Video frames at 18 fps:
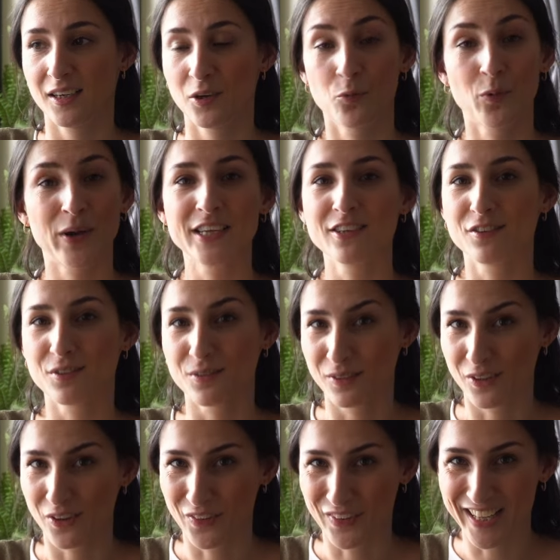way too
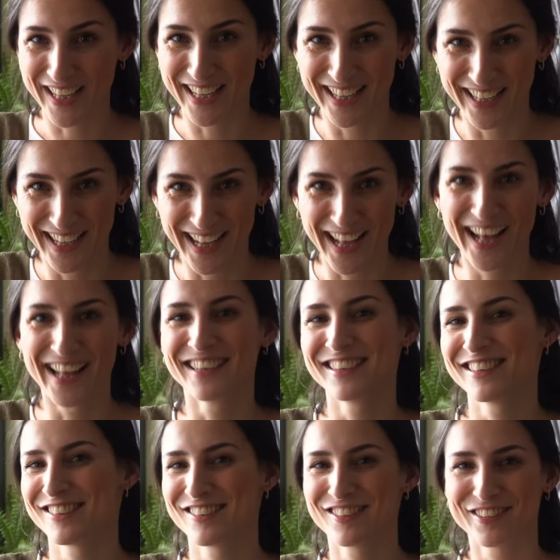long
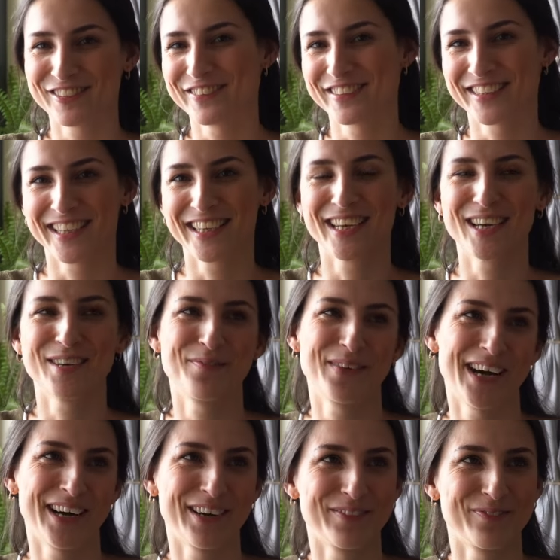and talking
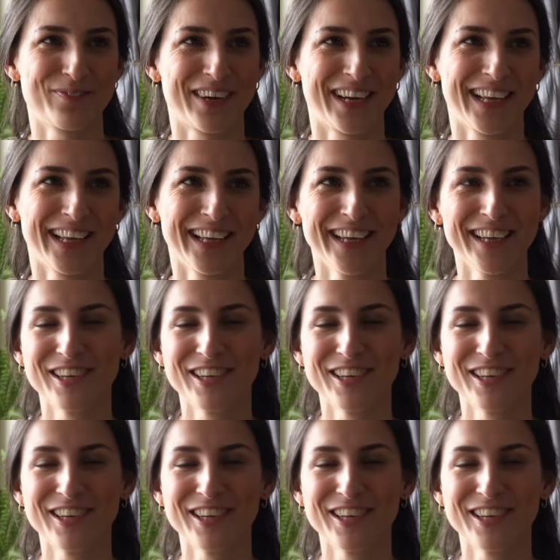about my